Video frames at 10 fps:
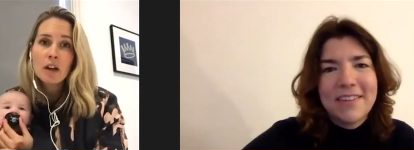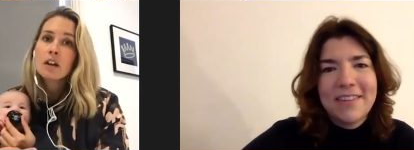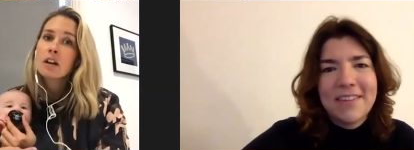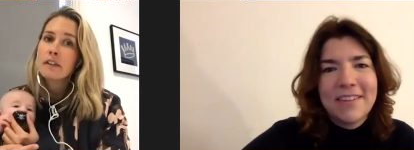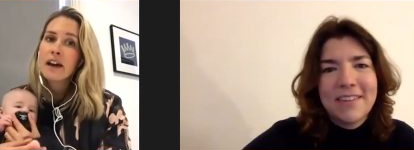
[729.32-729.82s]

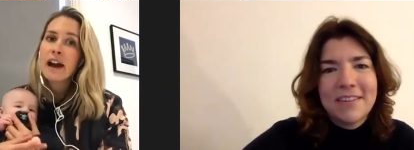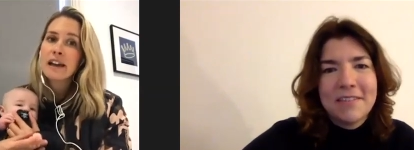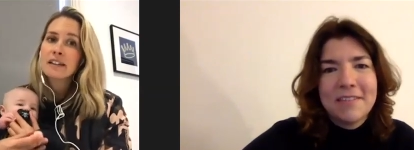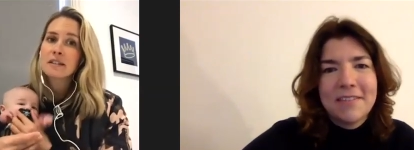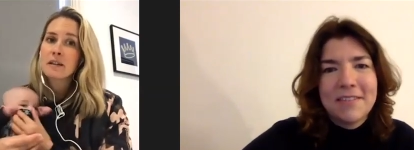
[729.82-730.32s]
Speaker 1: but that
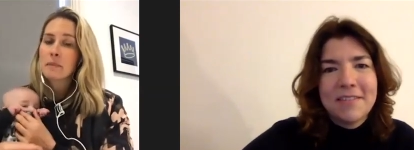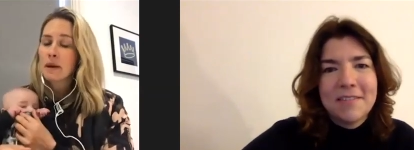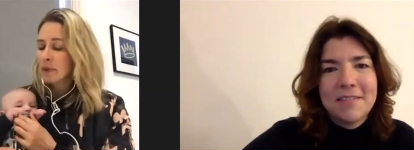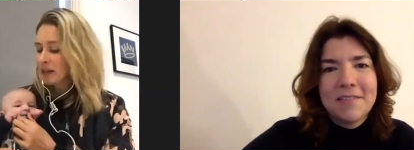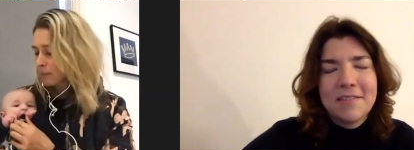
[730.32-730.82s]
is a,
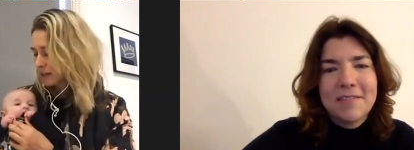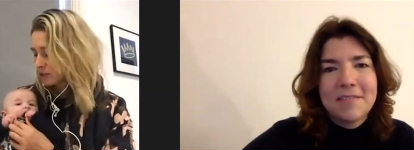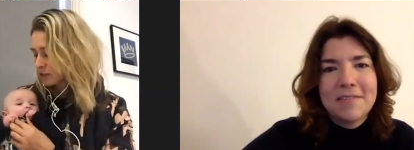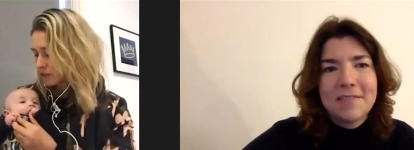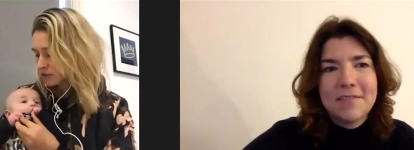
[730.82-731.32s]
a bigger
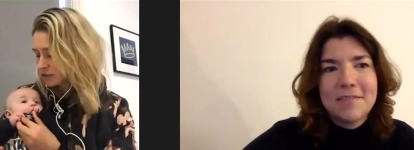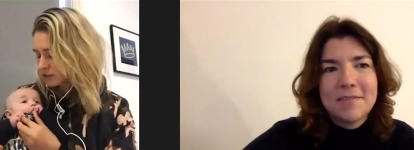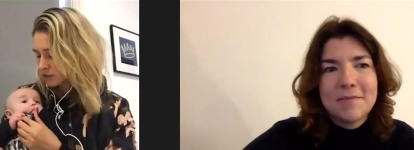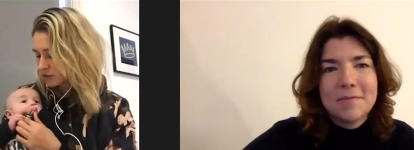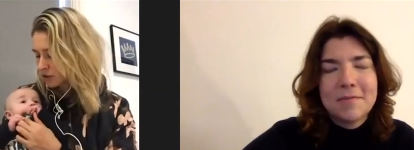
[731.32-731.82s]
picture. There's
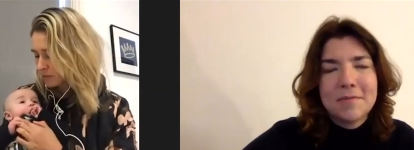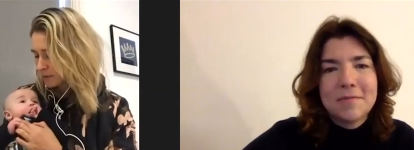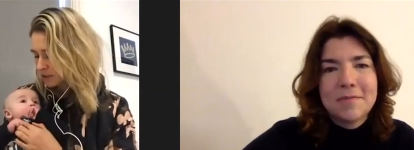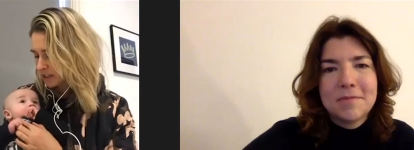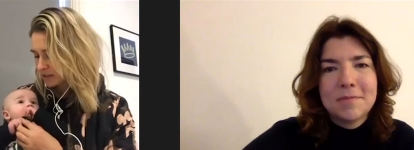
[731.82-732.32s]
there's too
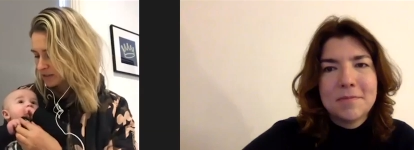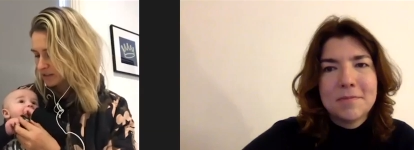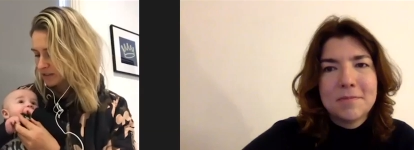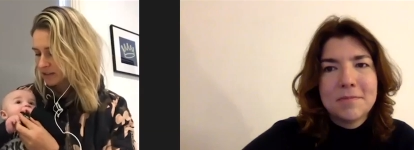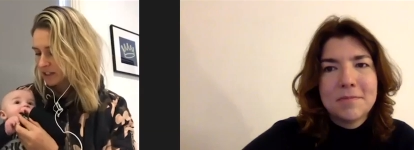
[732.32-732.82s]
much
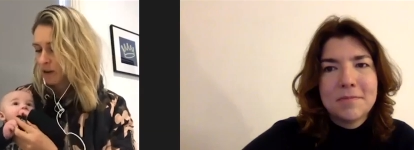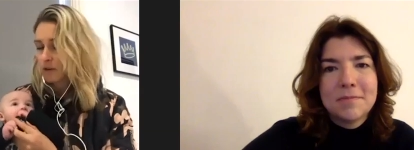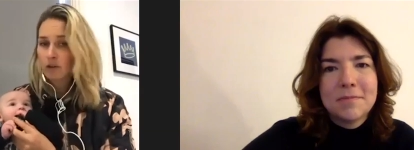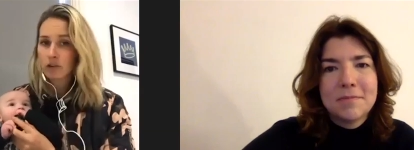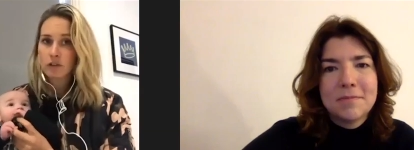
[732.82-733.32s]
inconsistency
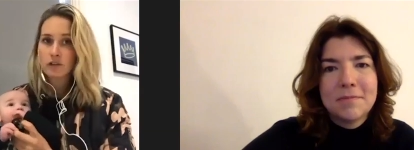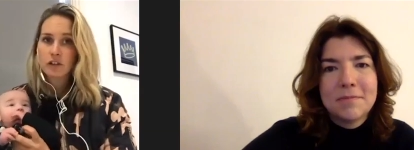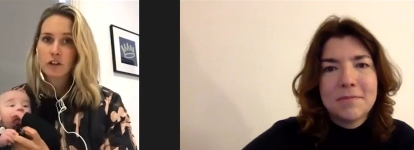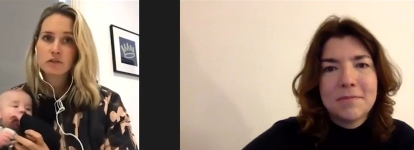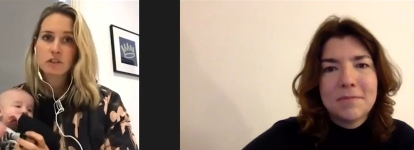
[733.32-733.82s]
going on across
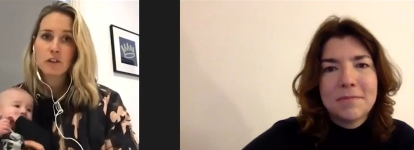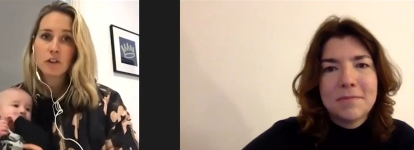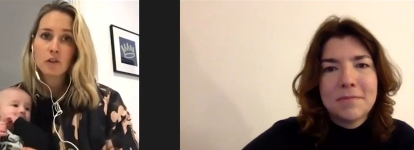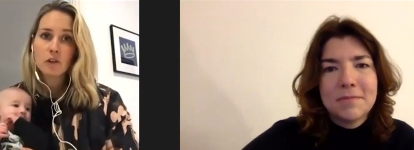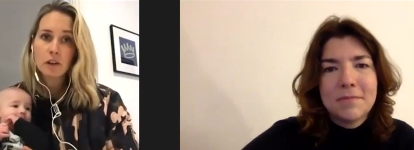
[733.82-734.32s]
the country on the
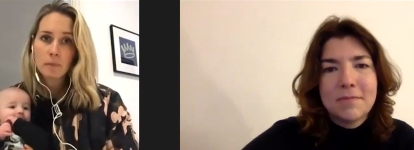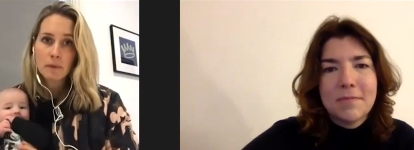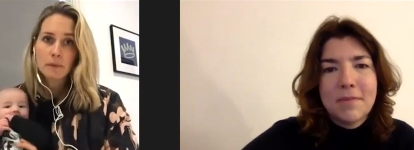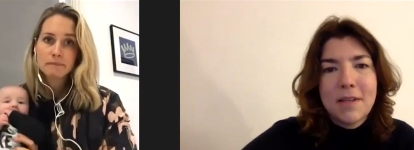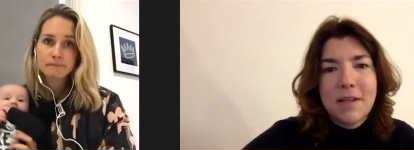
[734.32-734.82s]
court at the
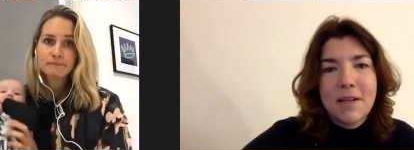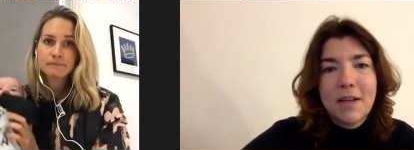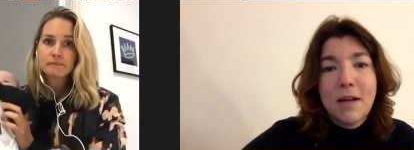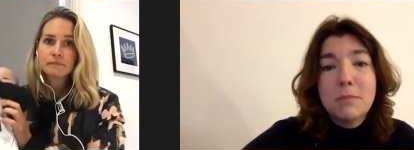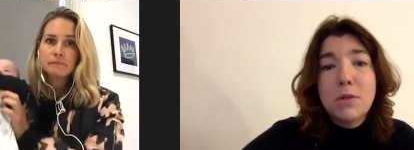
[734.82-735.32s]
moment.
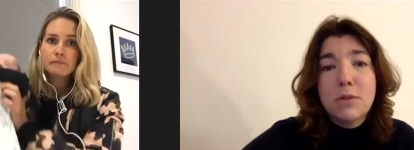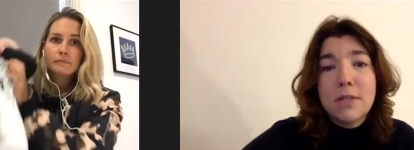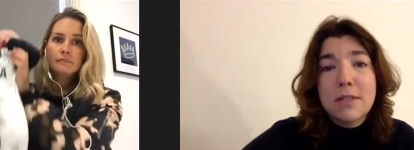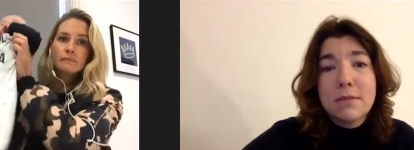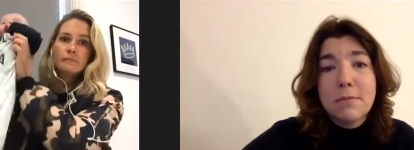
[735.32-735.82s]
Speaker 2: I'm
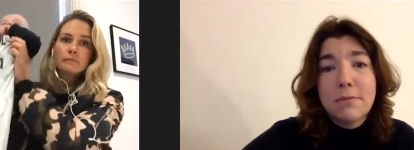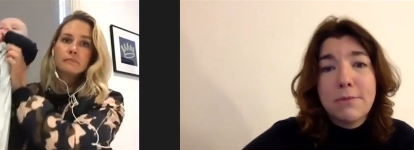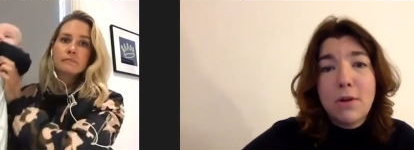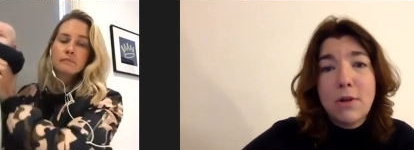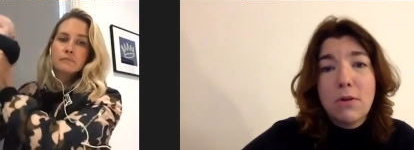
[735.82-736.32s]
calling some
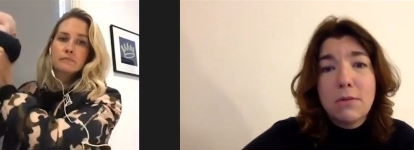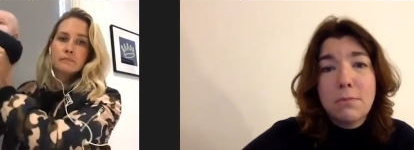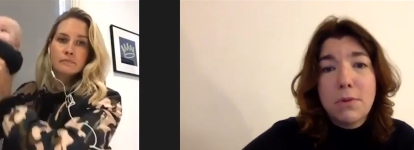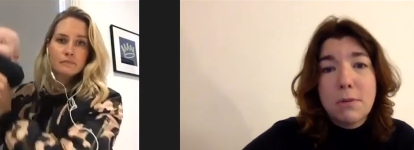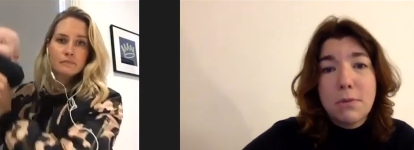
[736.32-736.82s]
full on
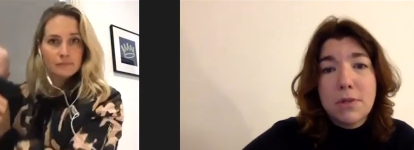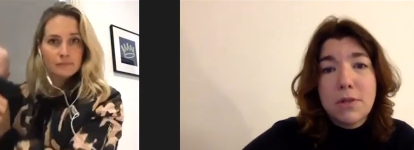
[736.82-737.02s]
body on body